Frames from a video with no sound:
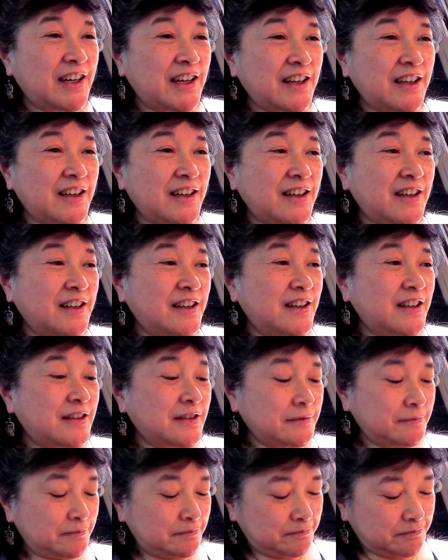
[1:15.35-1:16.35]

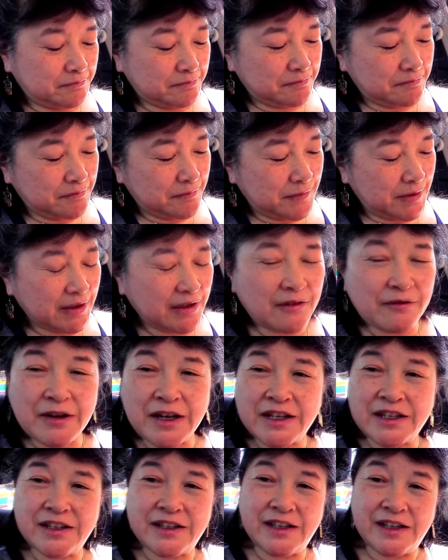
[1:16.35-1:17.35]
Uh, I think I'll
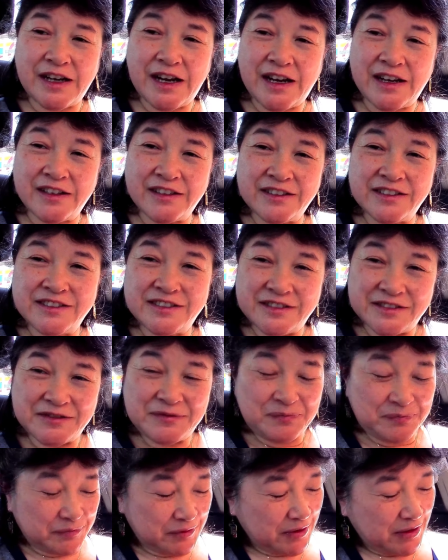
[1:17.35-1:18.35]
rate it an
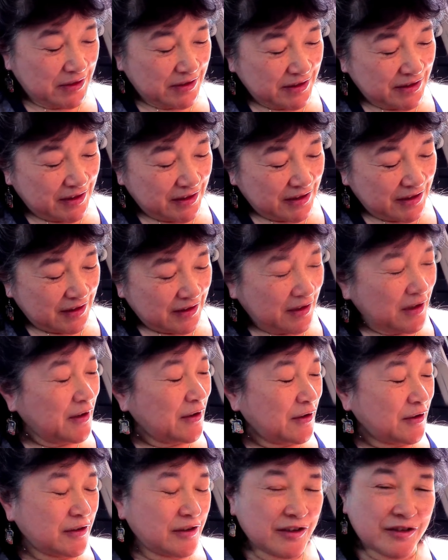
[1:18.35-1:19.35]
A. It's a
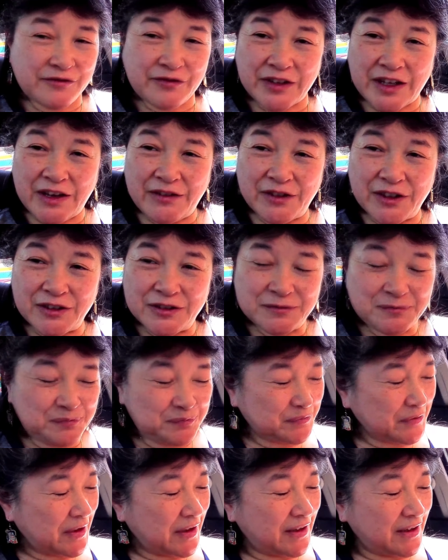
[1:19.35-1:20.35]
good flavor
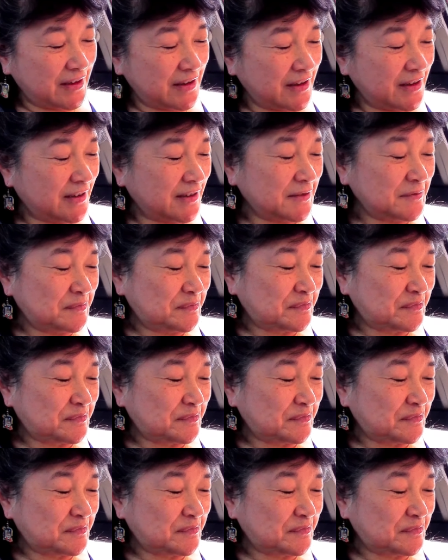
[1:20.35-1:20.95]
and uh,